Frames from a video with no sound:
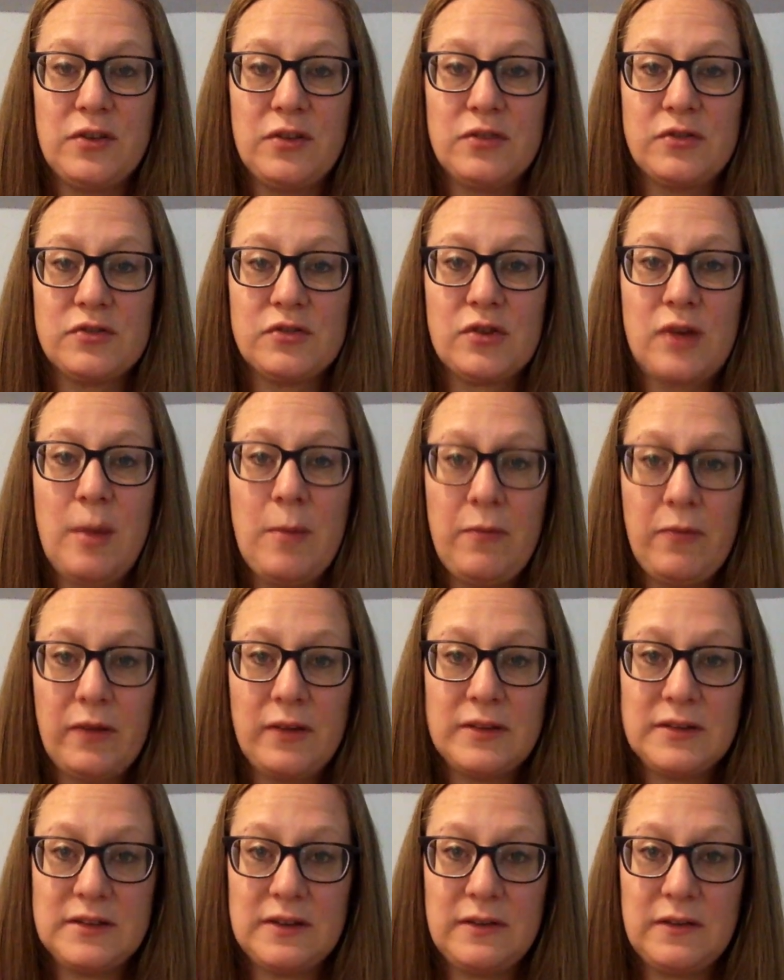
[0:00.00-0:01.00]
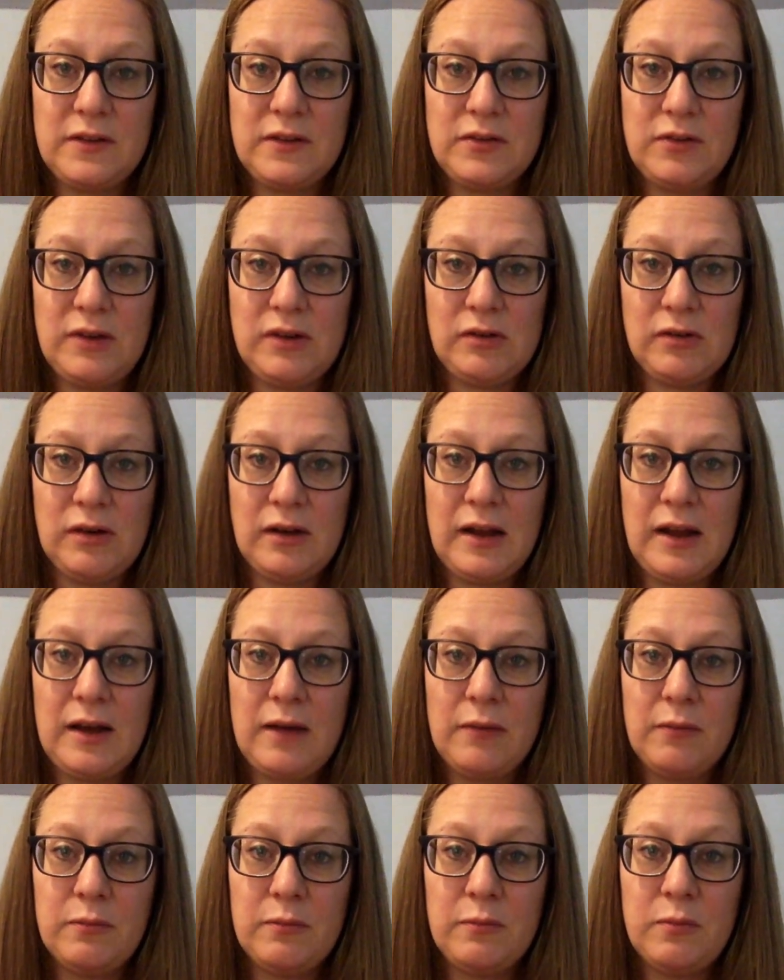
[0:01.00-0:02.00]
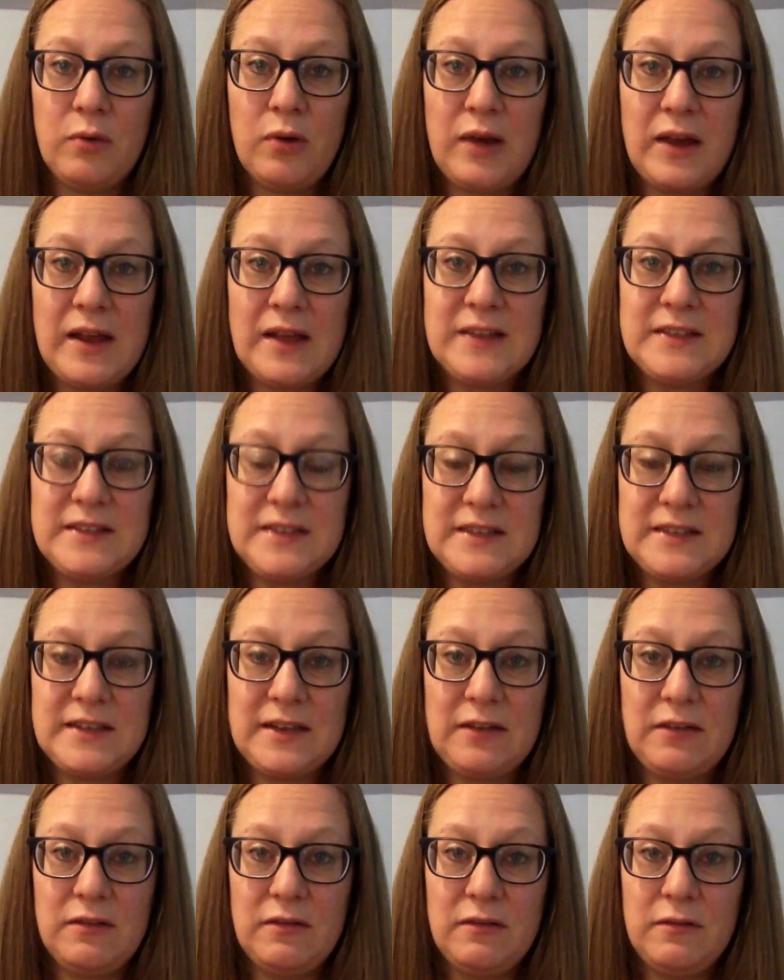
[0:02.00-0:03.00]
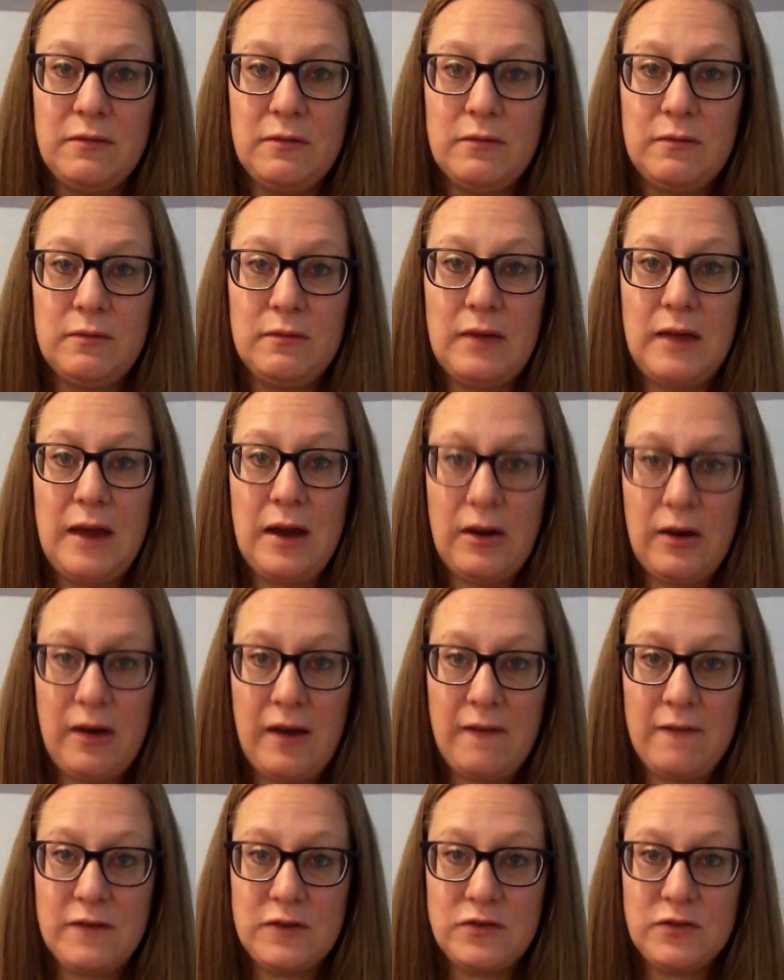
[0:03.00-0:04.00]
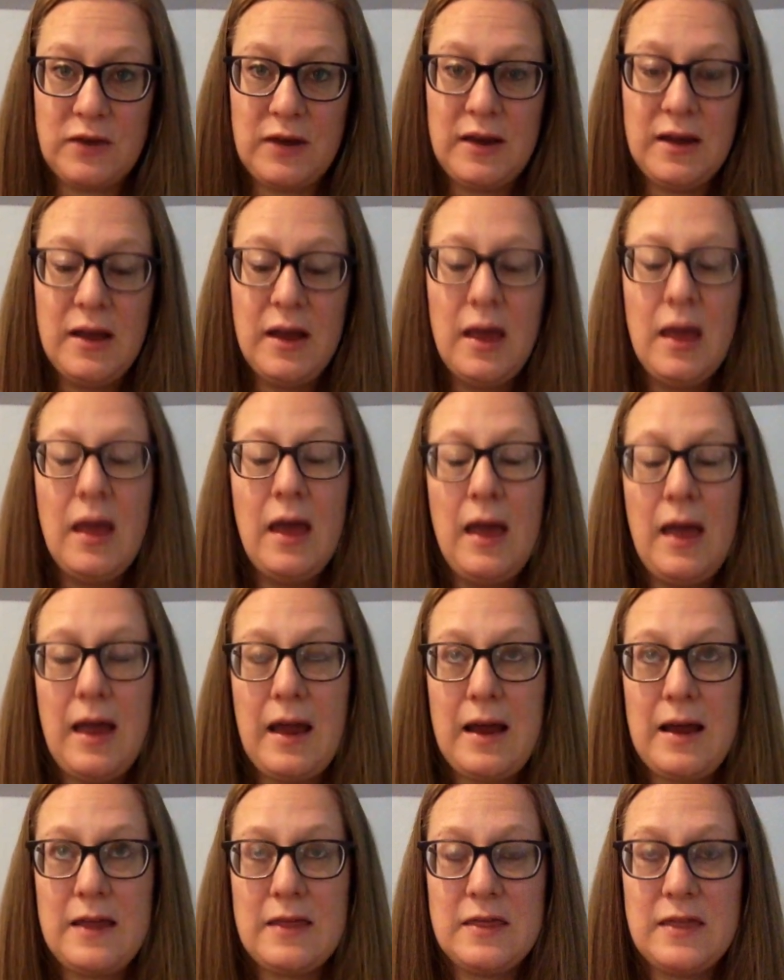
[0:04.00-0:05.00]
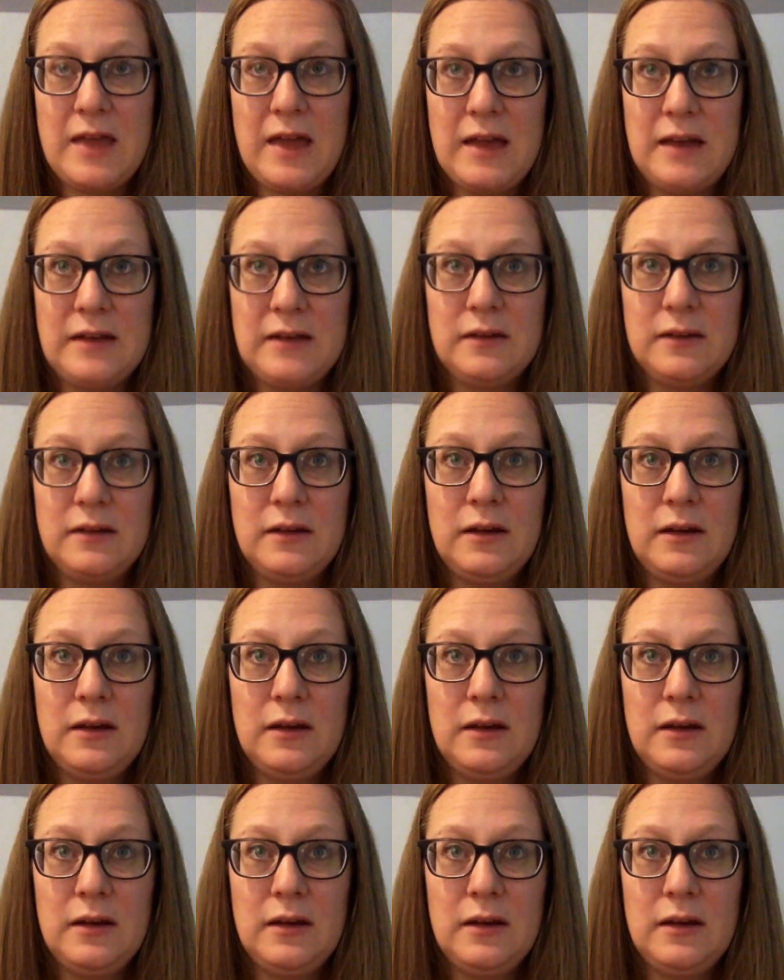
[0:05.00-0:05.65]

the circumference of the tree trunk in a pretty consistent area of the tree, and then